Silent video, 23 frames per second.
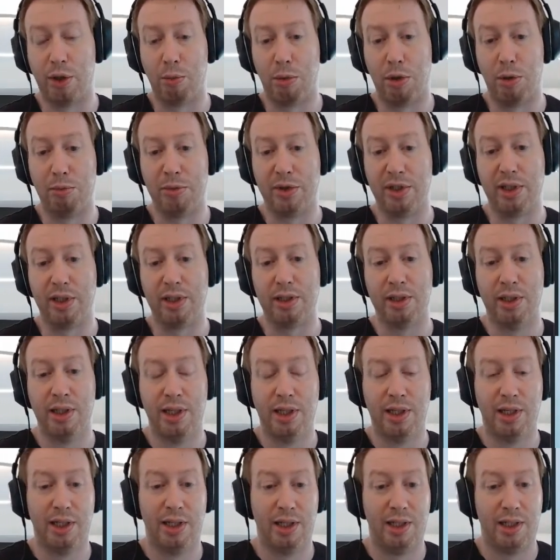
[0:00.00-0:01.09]
problem, that
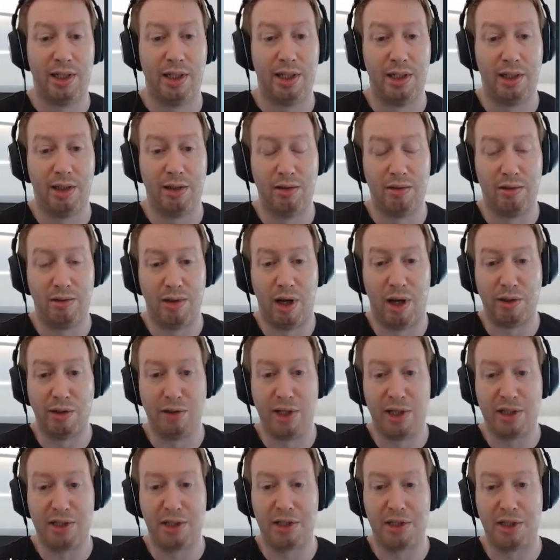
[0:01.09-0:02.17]

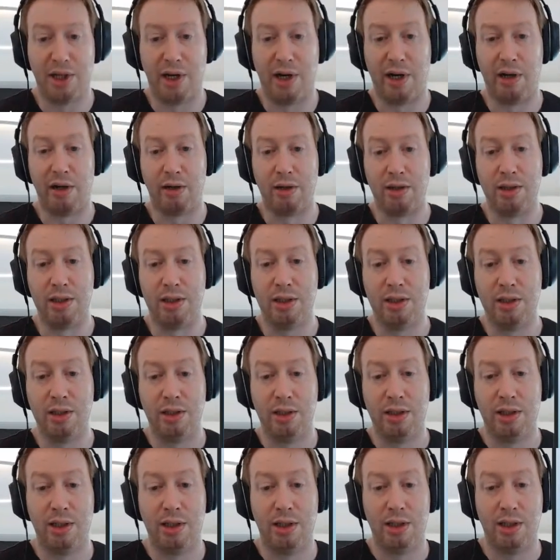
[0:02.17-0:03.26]

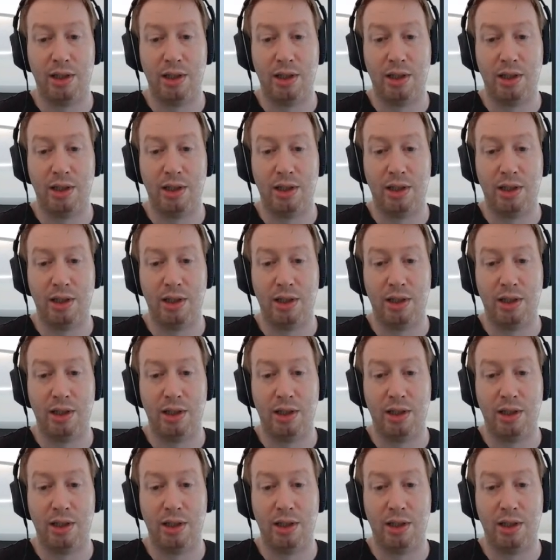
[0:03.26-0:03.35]
unnecessarily